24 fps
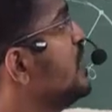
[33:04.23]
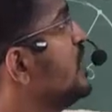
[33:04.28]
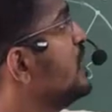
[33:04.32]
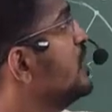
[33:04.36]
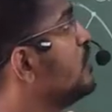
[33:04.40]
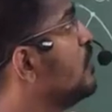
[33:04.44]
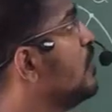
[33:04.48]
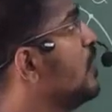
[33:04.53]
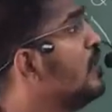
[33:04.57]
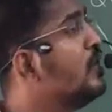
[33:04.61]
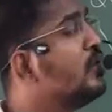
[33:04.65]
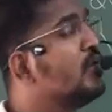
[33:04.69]

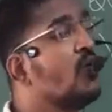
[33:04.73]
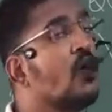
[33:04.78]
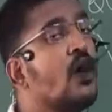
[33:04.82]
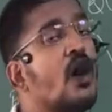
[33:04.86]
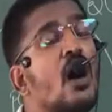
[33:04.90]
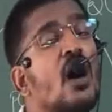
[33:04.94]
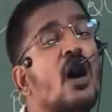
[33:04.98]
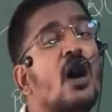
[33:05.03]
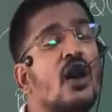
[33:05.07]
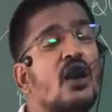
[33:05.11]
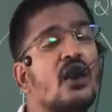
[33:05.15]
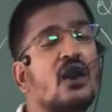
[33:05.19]
equal to
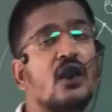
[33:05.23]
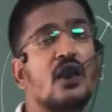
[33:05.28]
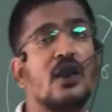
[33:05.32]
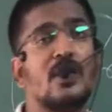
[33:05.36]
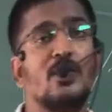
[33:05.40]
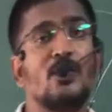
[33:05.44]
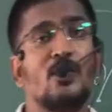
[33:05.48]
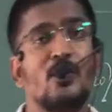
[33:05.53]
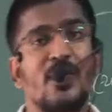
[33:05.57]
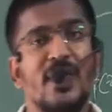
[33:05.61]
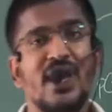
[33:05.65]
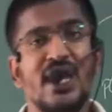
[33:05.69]

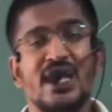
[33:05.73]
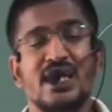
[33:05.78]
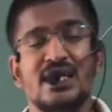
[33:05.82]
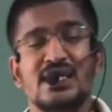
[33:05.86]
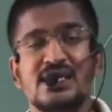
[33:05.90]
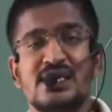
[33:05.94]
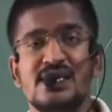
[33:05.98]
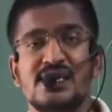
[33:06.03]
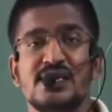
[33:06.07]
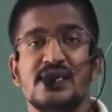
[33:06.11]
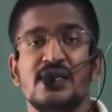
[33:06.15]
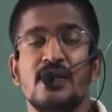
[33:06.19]
R
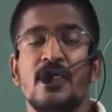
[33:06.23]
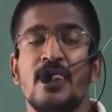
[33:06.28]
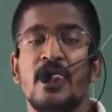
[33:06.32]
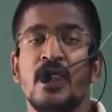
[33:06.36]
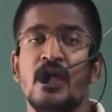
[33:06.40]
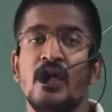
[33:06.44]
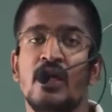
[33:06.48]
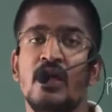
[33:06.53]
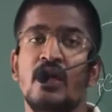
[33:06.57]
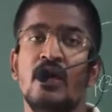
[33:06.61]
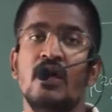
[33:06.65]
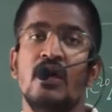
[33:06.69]
means
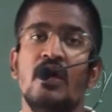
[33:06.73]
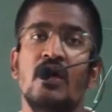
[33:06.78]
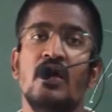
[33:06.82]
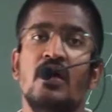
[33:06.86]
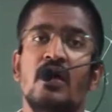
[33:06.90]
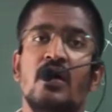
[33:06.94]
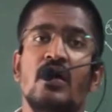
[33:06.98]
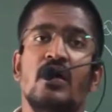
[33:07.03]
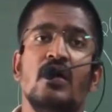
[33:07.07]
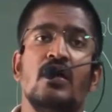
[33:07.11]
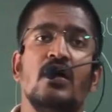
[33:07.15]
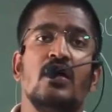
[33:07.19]

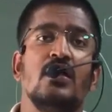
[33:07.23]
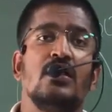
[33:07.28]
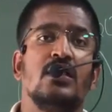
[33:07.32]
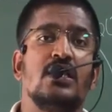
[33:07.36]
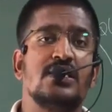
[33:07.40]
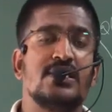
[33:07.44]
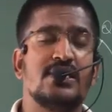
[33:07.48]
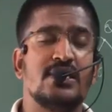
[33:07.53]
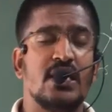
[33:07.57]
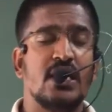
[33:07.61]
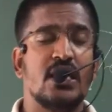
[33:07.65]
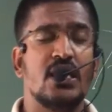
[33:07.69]

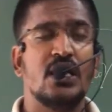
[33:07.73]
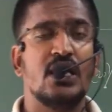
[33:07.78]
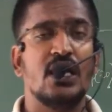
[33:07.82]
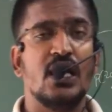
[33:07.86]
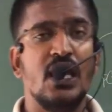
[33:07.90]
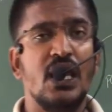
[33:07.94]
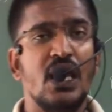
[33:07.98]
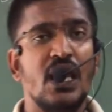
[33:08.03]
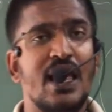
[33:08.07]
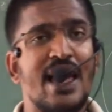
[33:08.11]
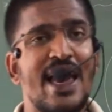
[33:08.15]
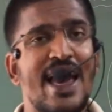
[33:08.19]
the
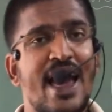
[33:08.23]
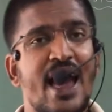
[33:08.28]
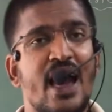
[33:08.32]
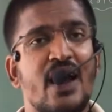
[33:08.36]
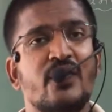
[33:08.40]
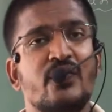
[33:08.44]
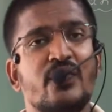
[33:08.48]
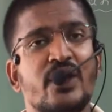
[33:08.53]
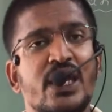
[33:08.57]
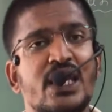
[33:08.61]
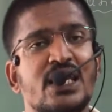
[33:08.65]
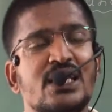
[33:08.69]
circle
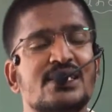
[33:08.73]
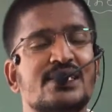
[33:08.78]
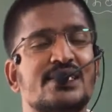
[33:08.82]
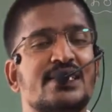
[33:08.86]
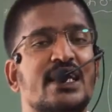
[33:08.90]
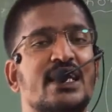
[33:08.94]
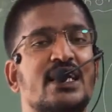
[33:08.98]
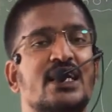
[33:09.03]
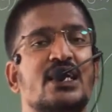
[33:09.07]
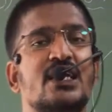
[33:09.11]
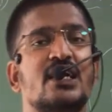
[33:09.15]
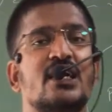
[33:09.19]
having
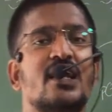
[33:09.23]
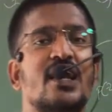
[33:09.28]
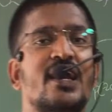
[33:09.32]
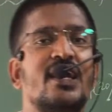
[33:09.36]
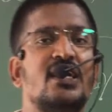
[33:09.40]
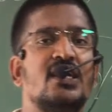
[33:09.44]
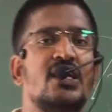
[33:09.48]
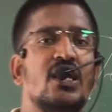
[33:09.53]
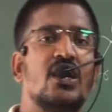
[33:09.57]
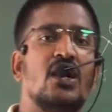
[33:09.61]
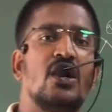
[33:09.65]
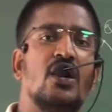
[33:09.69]
center
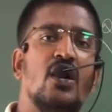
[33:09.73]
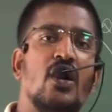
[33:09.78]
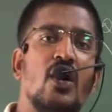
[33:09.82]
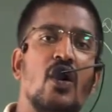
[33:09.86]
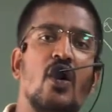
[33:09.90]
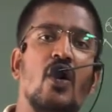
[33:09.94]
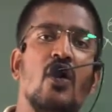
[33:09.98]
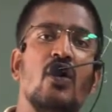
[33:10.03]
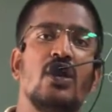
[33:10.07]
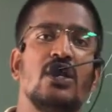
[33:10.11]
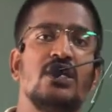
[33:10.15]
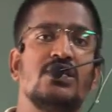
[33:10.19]
at
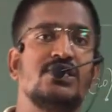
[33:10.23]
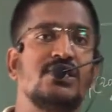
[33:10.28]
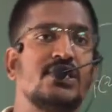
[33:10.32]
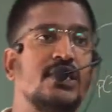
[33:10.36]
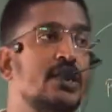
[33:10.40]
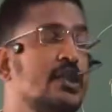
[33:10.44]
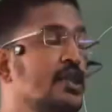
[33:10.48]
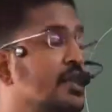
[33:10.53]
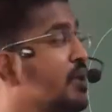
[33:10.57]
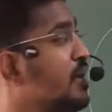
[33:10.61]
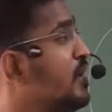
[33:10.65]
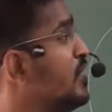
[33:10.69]

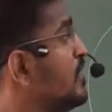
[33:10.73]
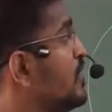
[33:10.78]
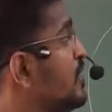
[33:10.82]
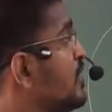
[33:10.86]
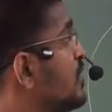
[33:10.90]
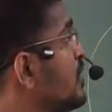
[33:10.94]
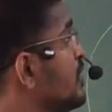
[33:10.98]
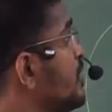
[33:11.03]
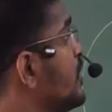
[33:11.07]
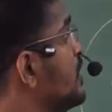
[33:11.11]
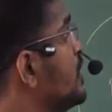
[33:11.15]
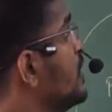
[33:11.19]
origin.
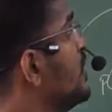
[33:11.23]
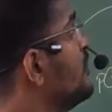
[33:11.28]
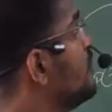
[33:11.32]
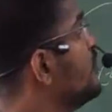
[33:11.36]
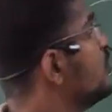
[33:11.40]
If